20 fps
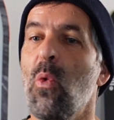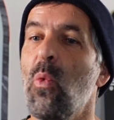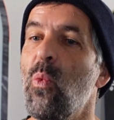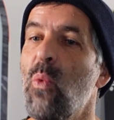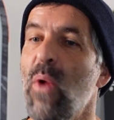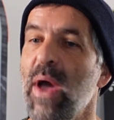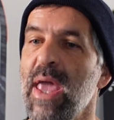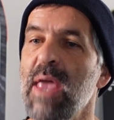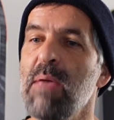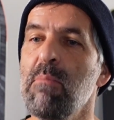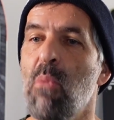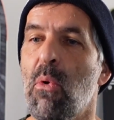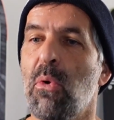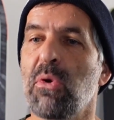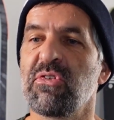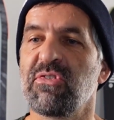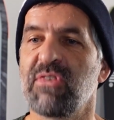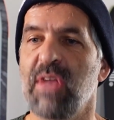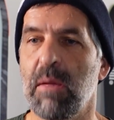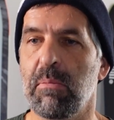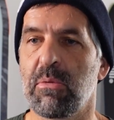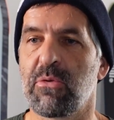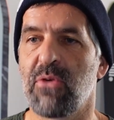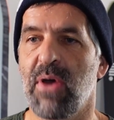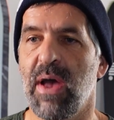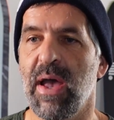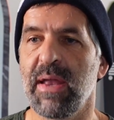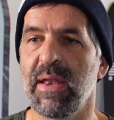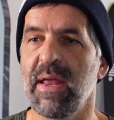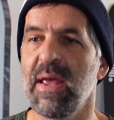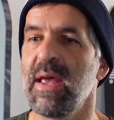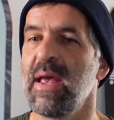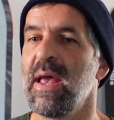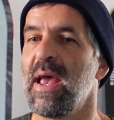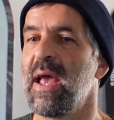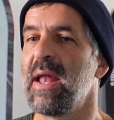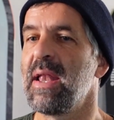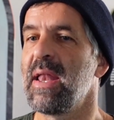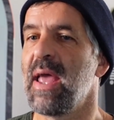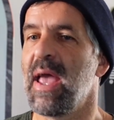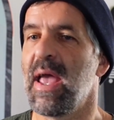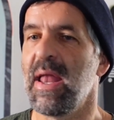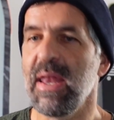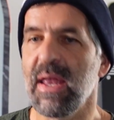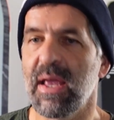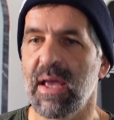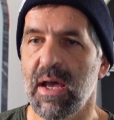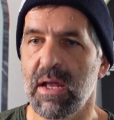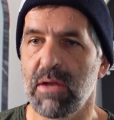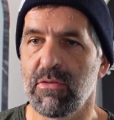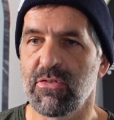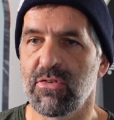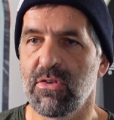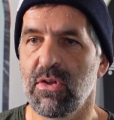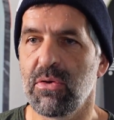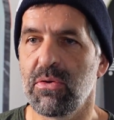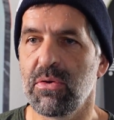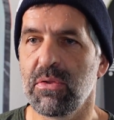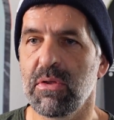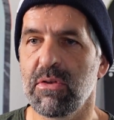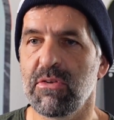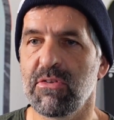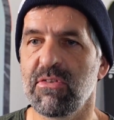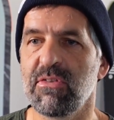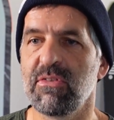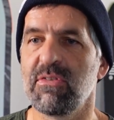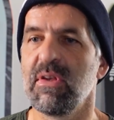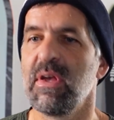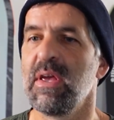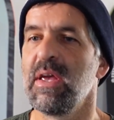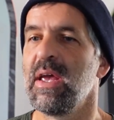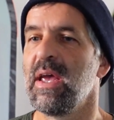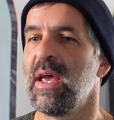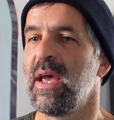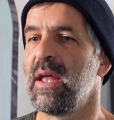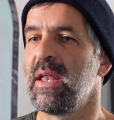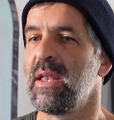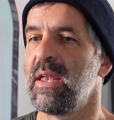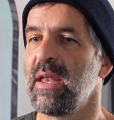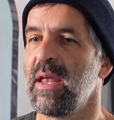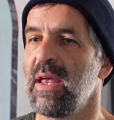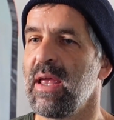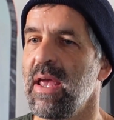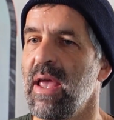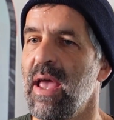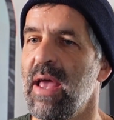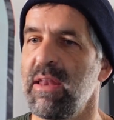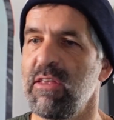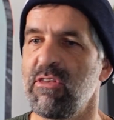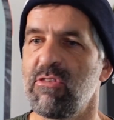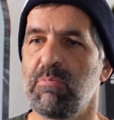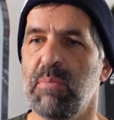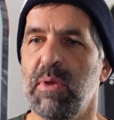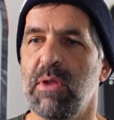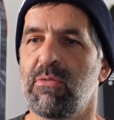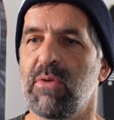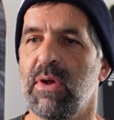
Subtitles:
way more stable ride at any kind of snow conditions and any speed